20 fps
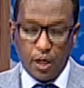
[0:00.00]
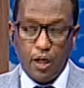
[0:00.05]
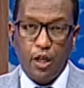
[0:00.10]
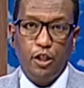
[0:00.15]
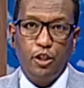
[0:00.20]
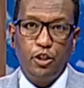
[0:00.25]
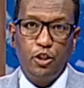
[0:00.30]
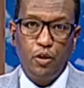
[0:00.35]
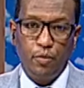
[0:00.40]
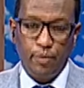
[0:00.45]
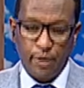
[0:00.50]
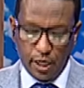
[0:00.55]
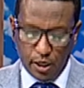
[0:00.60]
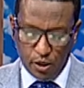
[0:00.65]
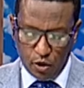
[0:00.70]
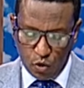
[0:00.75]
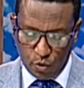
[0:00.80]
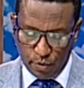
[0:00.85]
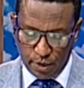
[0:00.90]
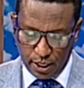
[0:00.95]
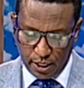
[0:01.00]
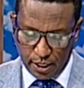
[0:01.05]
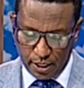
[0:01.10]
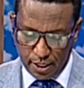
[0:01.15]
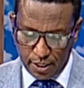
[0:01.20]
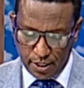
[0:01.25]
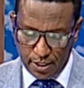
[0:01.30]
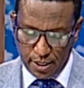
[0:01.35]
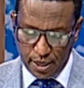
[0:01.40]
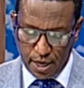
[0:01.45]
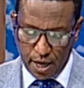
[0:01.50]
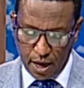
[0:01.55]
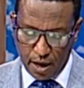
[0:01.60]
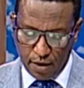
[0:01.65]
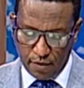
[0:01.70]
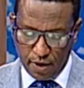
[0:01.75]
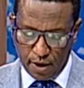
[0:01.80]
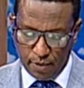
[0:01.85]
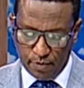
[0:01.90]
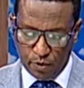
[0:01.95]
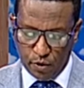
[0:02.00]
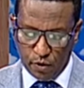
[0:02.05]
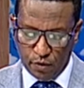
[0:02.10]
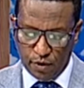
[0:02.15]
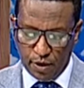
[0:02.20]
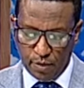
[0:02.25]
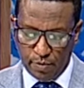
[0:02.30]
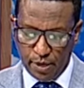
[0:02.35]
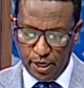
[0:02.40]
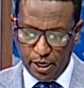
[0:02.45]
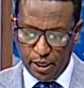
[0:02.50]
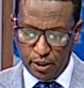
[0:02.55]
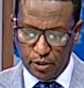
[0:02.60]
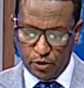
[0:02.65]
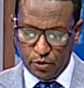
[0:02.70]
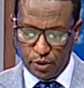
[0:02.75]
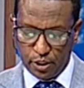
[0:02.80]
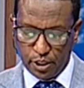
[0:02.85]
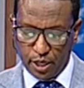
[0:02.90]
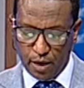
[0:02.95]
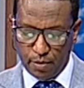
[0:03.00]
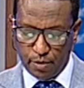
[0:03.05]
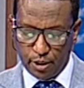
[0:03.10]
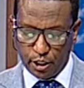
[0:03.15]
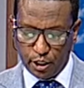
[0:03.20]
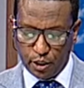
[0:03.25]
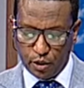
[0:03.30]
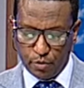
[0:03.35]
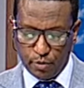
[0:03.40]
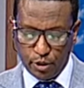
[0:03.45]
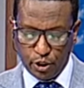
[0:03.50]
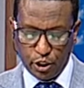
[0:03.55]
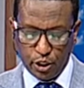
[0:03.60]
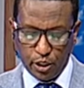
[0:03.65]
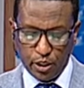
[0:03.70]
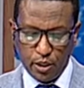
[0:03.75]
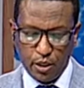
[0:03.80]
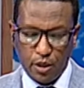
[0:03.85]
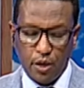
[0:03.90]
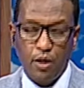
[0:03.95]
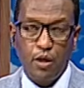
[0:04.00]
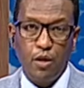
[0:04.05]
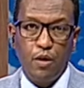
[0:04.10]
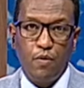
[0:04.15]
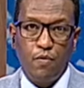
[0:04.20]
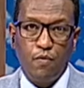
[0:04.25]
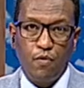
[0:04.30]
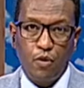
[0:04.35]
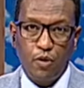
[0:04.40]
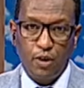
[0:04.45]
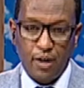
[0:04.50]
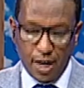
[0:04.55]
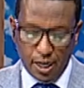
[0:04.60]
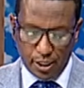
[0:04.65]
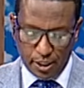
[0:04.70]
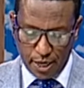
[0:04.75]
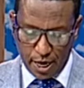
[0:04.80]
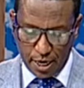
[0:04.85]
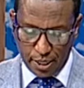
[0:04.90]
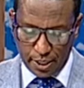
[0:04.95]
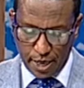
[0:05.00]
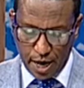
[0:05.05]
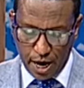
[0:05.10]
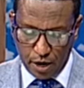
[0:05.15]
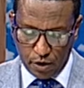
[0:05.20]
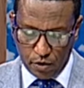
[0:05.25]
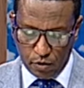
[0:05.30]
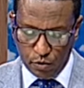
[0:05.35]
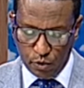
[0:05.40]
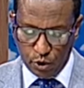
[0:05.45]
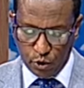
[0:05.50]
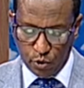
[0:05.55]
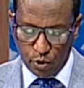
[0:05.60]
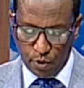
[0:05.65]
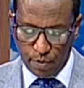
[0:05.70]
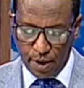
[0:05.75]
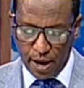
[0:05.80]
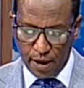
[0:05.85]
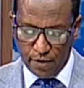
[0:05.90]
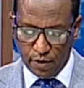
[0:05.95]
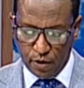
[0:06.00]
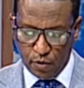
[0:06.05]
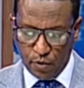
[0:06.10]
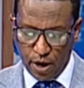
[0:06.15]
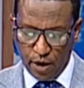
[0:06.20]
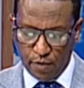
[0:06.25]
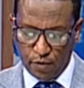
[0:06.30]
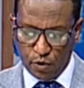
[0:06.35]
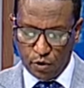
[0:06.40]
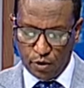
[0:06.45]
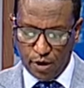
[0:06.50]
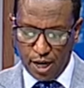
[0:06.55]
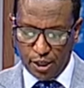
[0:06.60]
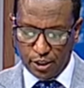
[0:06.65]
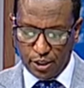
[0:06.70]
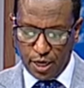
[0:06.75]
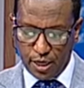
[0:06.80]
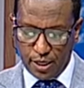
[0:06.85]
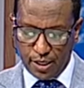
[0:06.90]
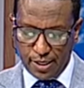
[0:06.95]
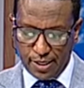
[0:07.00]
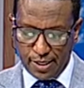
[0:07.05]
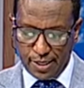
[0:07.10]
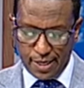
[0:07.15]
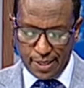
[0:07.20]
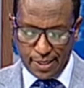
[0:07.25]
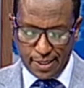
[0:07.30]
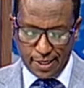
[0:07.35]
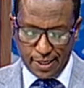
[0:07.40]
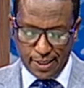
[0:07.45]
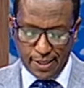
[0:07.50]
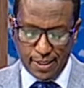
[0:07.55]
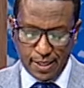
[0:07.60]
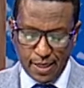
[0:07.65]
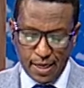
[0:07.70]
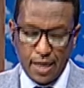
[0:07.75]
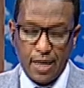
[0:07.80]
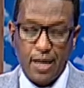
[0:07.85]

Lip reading: Ethiopian lawmakers have approved a bill to establish a commission for national dialogue which will pave the way for national consensus